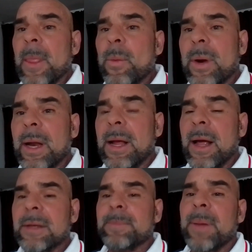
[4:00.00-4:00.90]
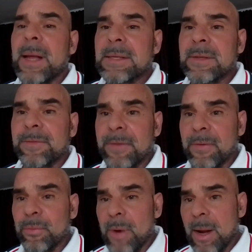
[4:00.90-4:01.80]
when I got past the
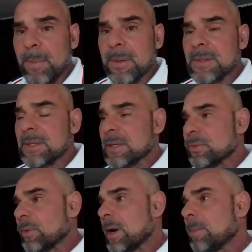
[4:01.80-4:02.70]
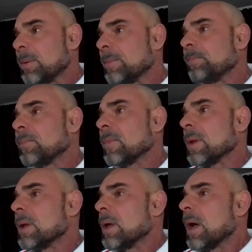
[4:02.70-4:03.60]
5th rep, 6th rep,
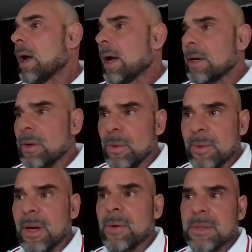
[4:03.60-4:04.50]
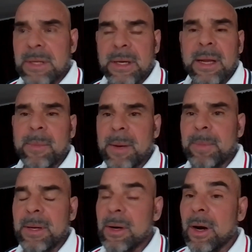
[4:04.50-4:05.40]
I knew that I was going to get my
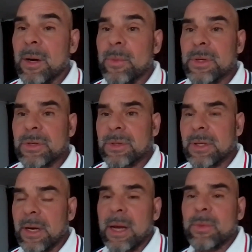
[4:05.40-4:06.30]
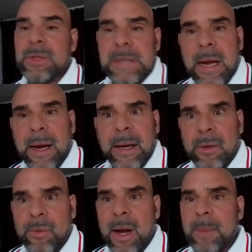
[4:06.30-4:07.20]
PR, which today was
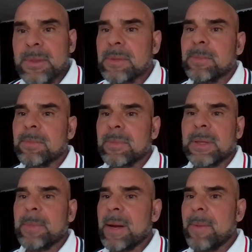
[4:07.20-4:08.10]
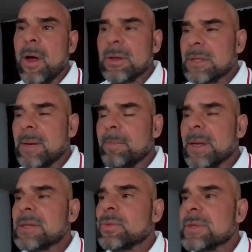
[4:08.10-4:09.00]
9 reps. My all-time
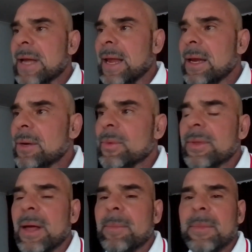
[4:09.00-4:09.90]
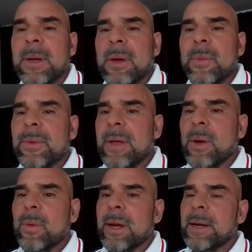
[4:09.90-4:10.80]
best was 8 with
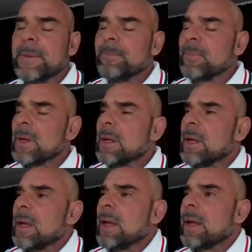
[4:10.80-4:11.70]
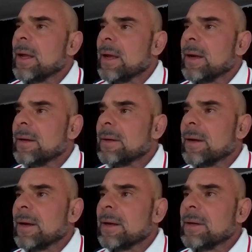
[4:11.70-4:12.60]
that weight, and
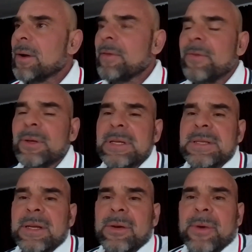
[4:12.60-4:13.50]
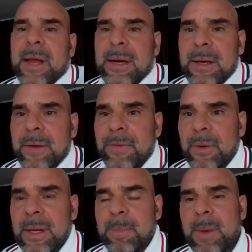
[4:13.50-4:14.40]
I felt exhilarated. I felt
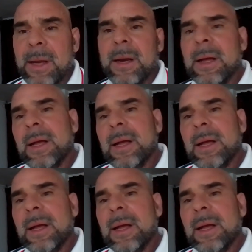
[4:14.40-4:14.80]
like, man,